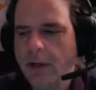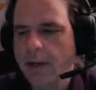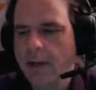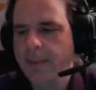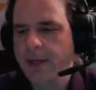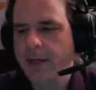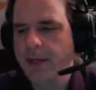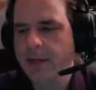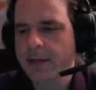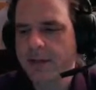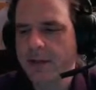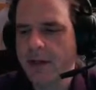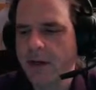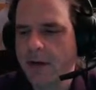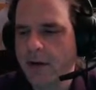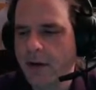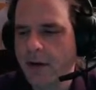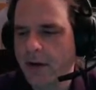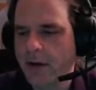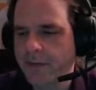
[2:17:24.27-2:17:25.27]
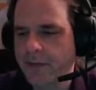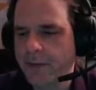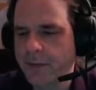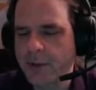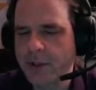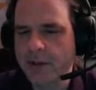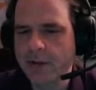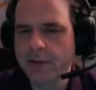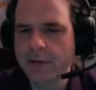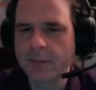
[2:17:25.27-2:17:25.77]
mean, it's not awful, but
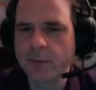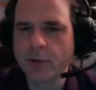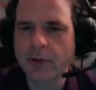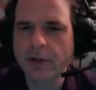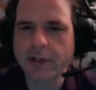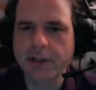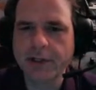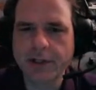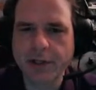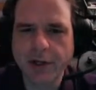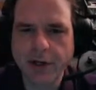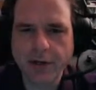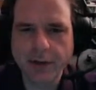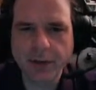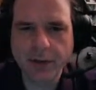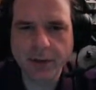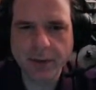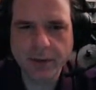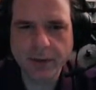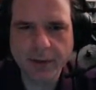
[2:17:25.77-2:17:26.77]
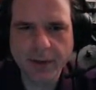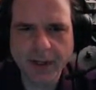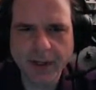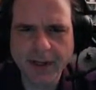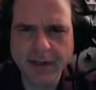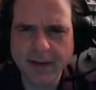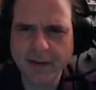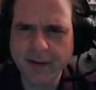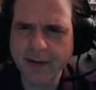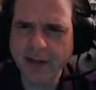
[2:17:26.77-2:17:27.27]
it looks more like charcoal,
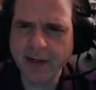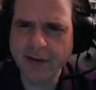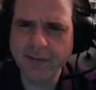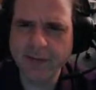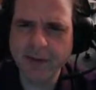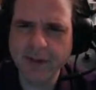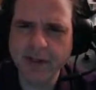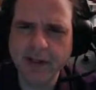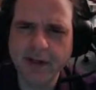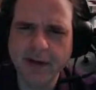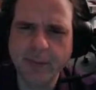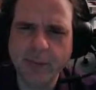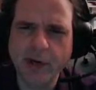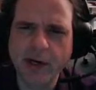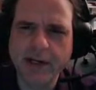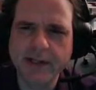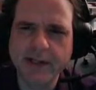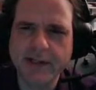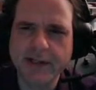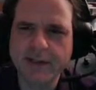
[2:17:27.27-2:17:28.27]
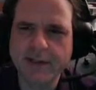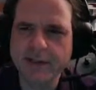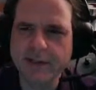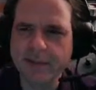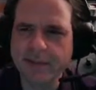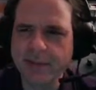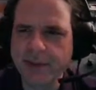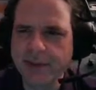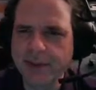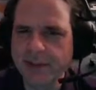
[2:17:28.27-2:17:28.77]
and like really in a bright desert,
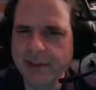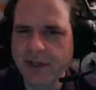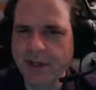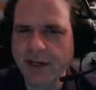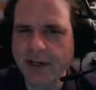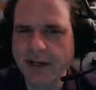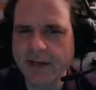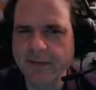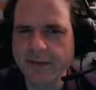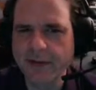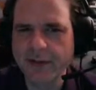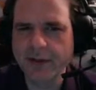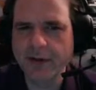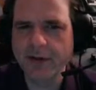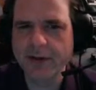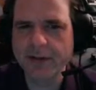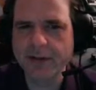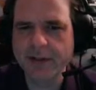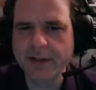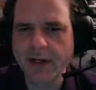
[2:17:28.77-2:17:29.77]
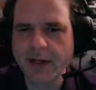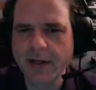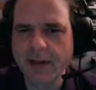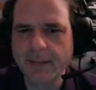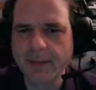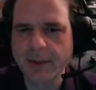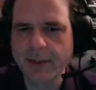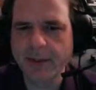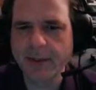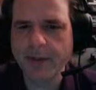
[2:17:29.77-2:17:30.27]
we should not have a dark sky up
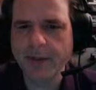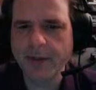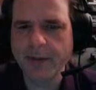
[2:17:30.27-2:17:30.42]
there.